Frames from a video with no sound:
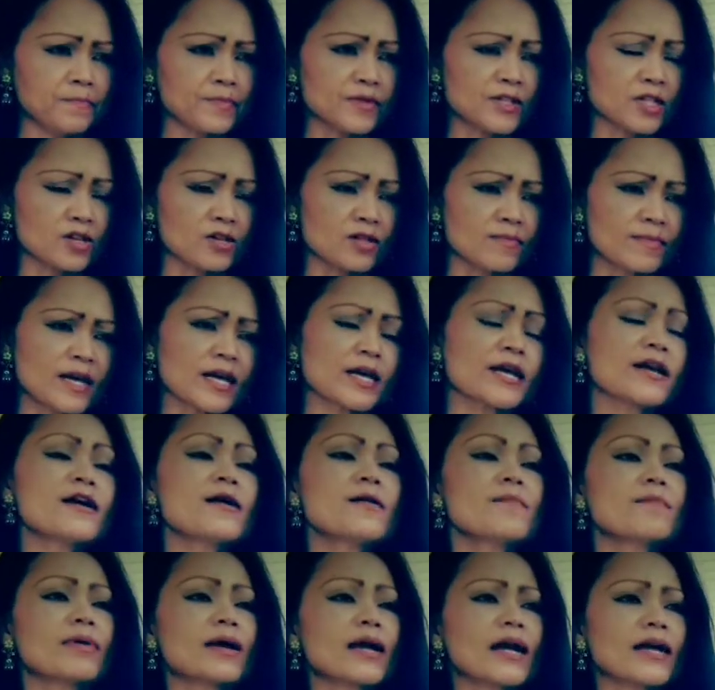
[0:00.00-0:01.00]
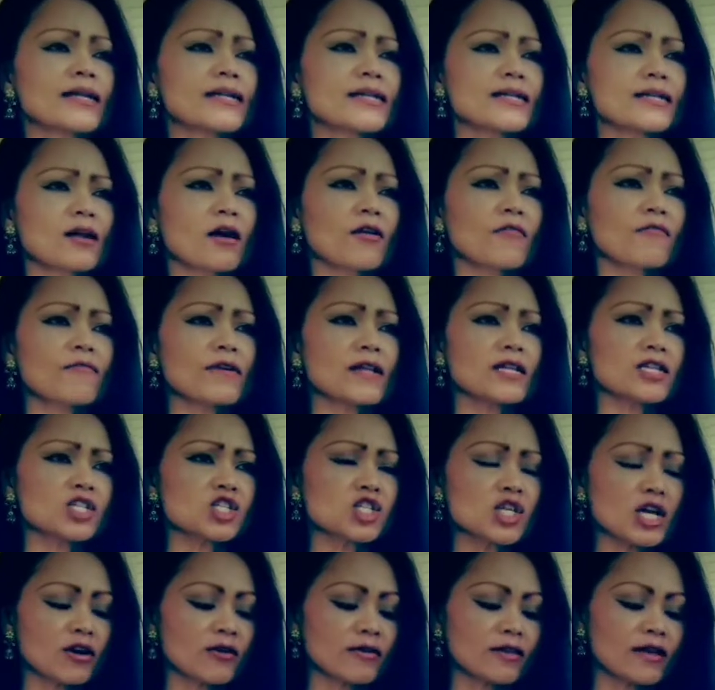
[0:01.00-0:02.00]
excuse me, but I did not
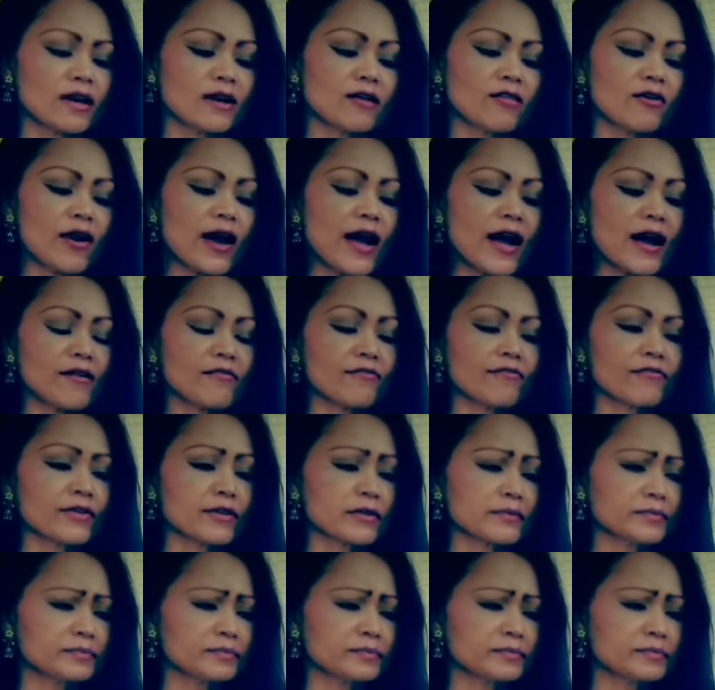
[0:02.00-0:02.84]
finish sharing the other half